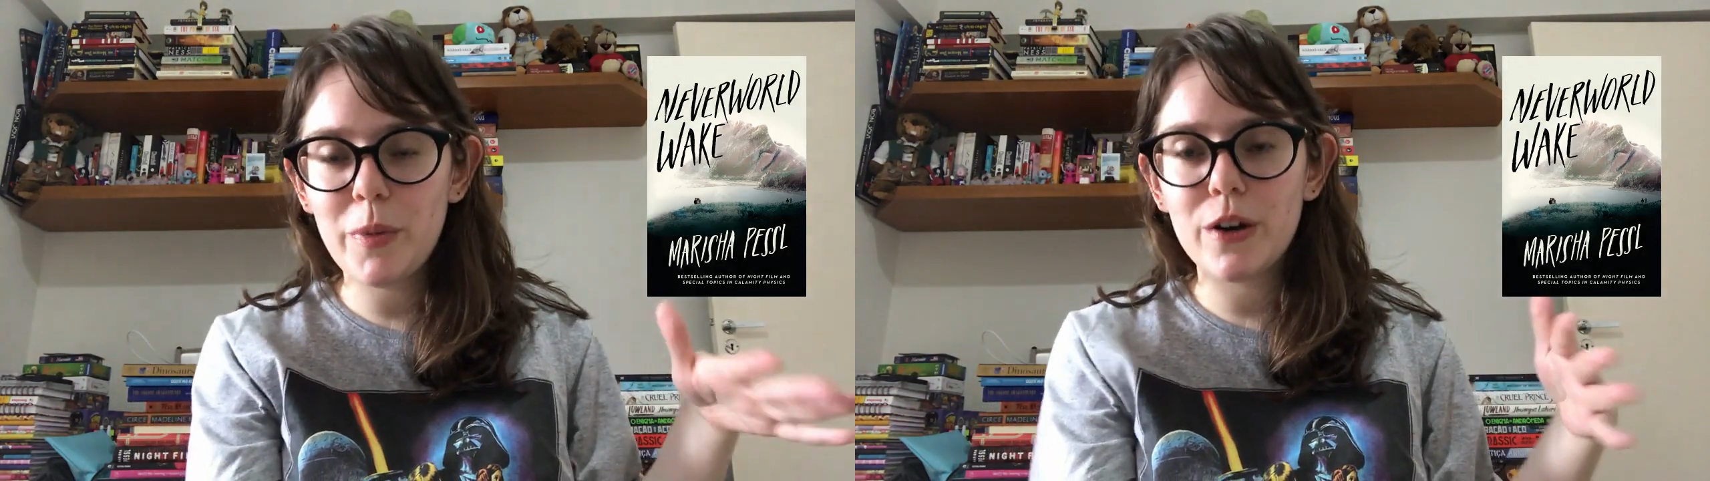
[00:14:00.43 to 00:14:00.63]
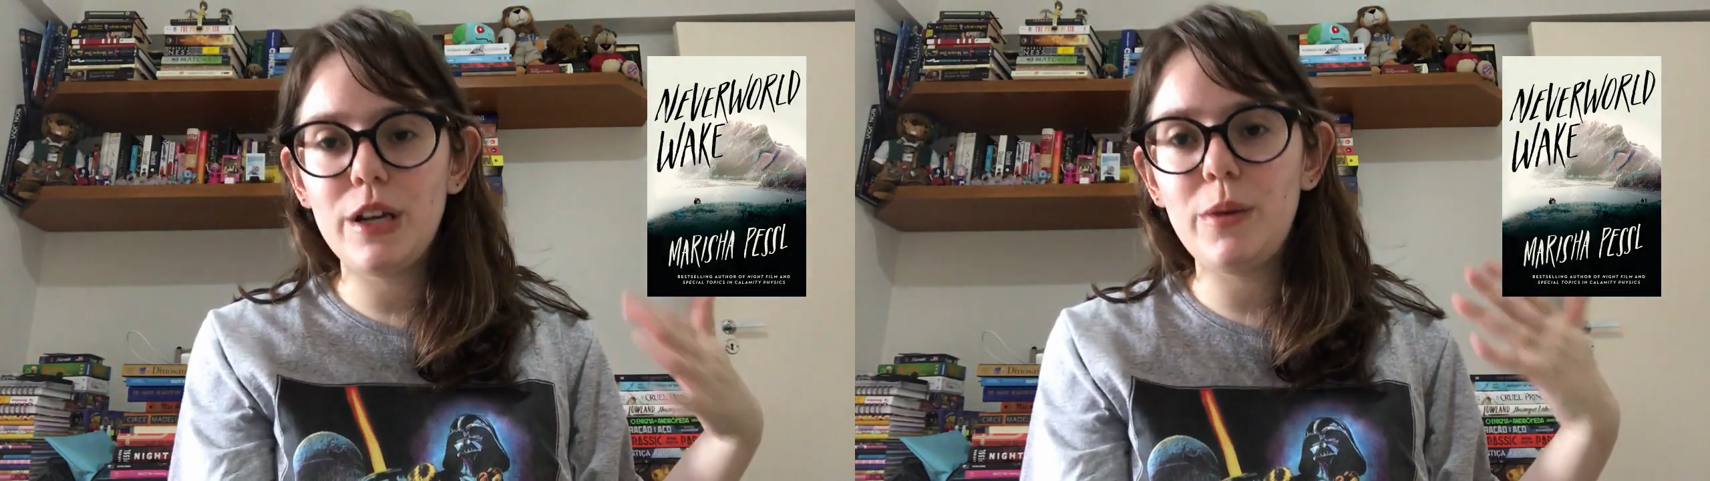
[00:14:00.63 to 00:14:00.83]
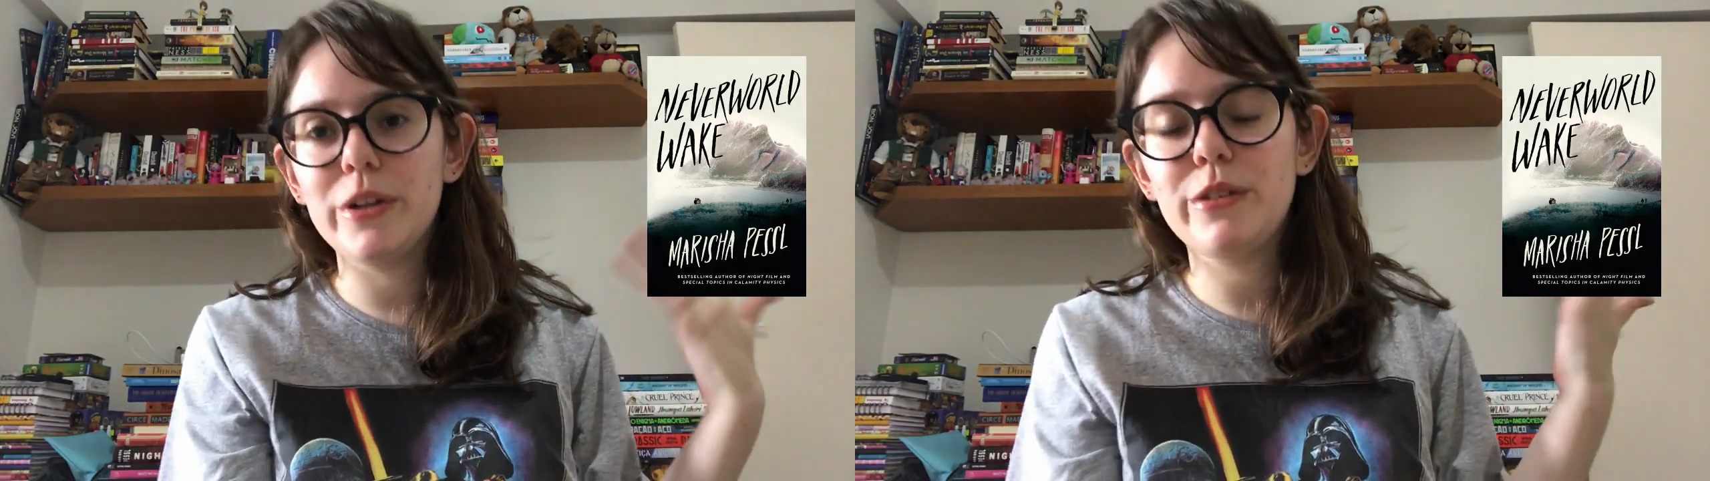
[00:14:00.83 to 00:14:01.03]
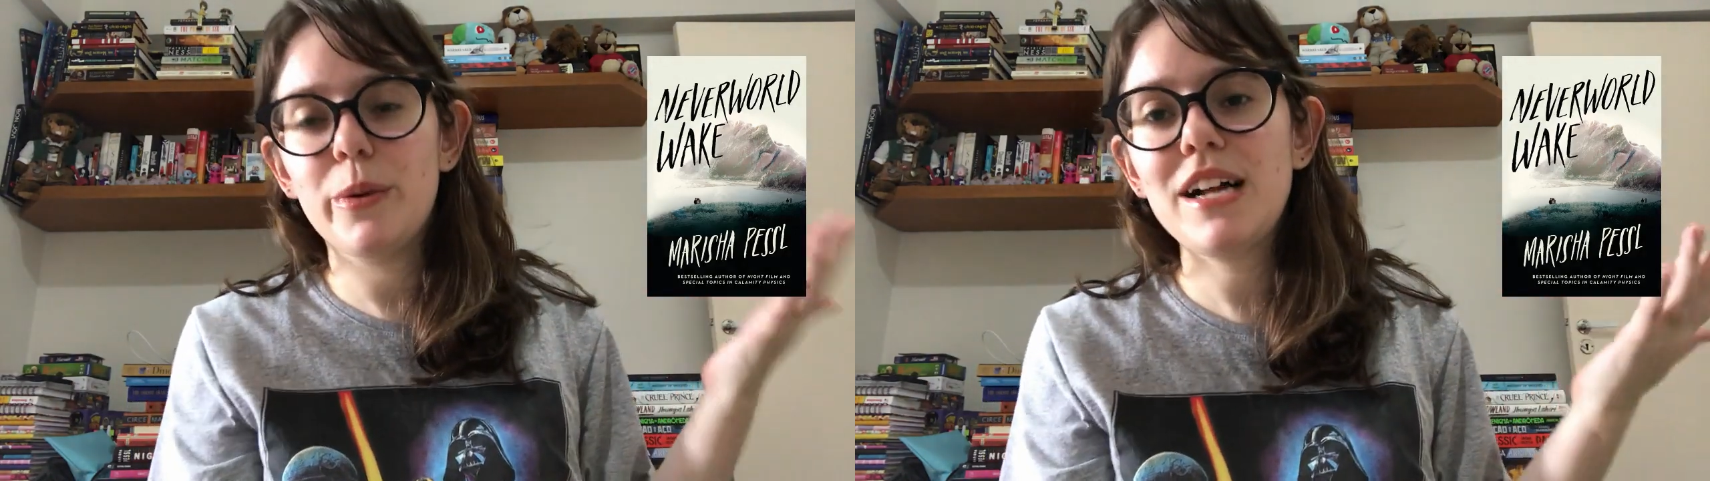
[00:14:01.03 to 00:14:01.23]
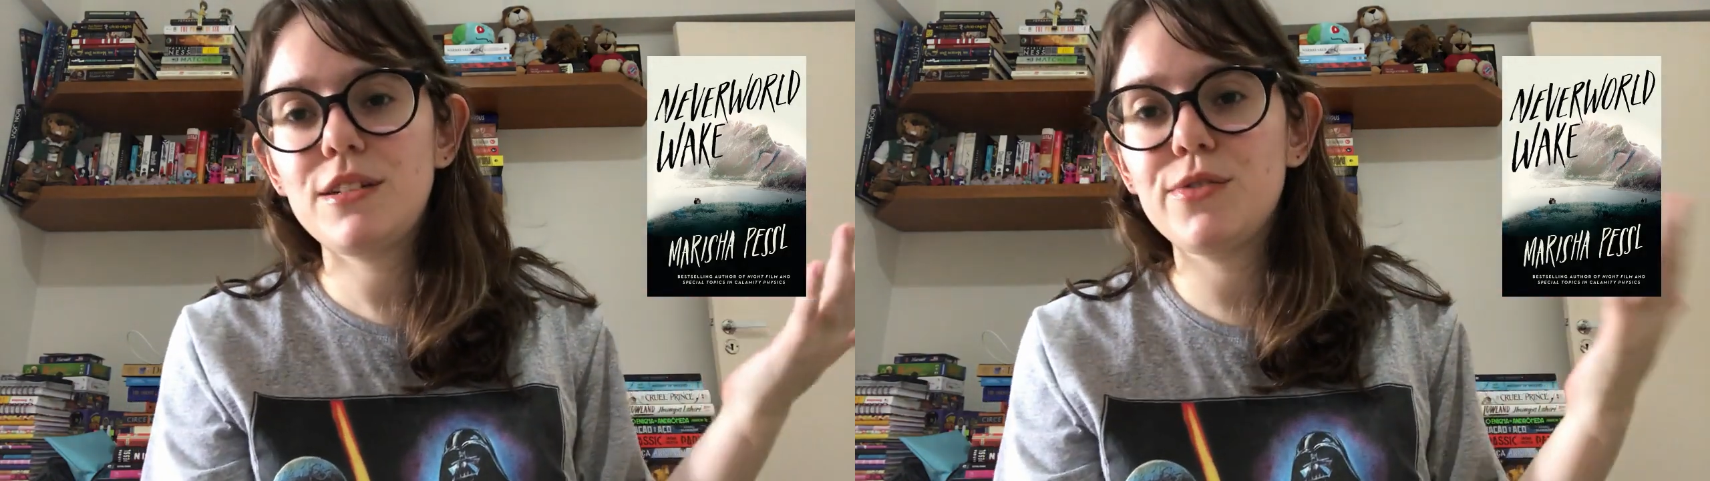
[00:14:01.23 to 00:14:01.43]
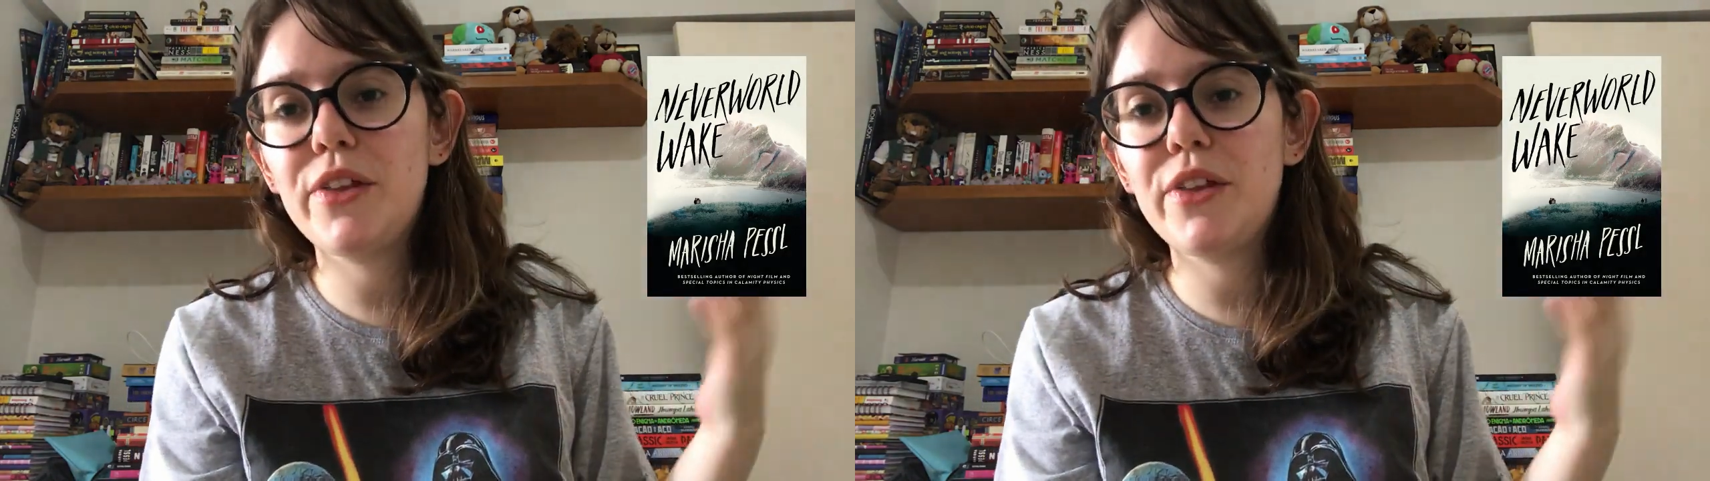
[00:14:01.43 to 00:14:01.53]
party with the rest of